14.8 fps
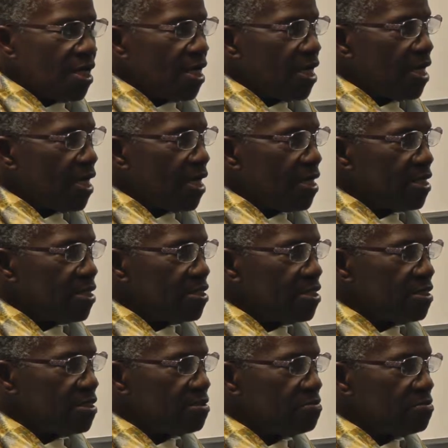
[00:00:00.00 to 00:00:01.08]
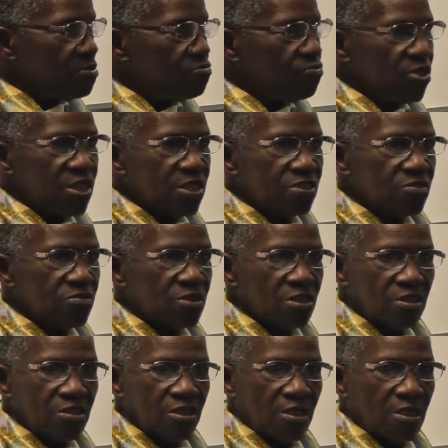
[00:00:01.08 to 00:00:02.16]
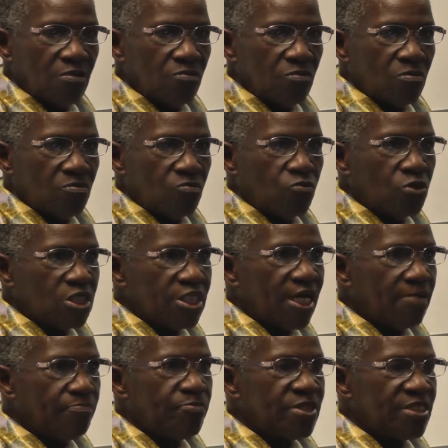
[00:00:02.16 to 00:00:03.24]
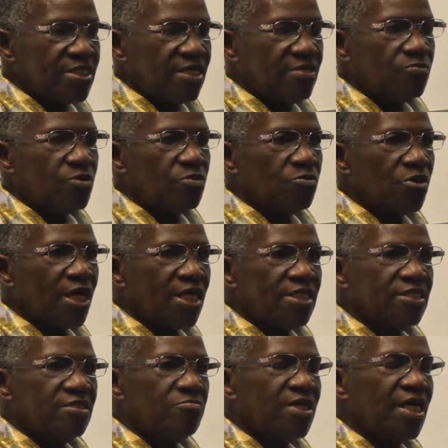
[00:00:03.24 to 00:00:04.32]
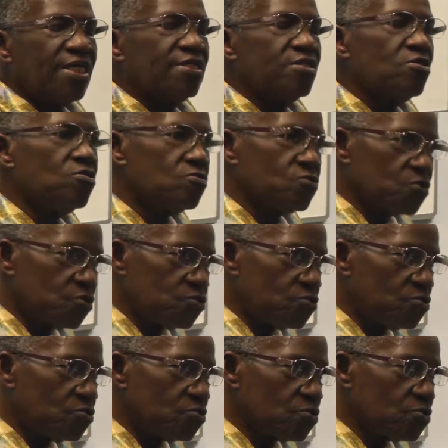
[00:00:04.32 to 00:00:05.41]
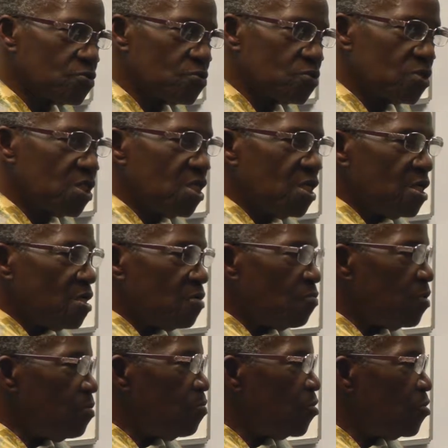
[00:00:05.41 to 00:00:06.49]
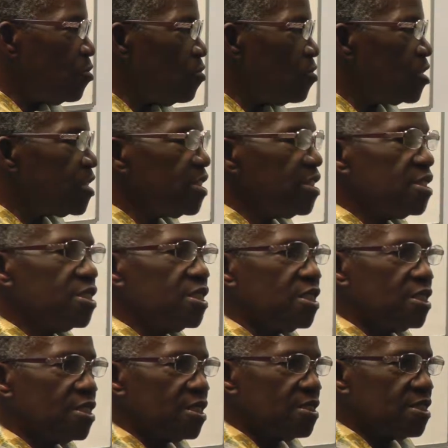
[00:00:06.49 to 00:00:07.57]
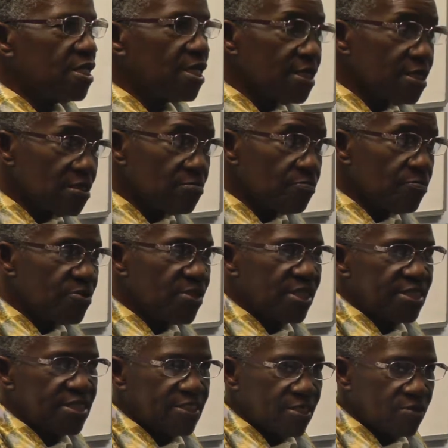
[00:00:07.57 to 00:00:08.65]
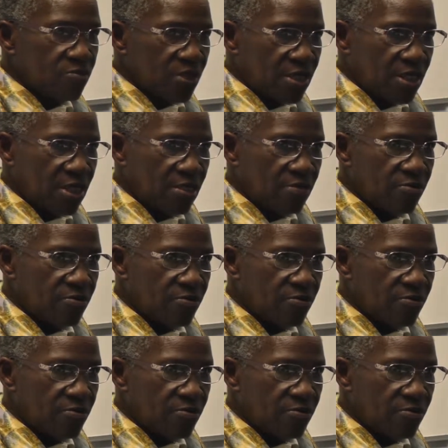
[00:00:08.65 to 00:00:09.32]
And the reason that what happened then, we were hiding behind closed doors. We were not seeking the help that is out there.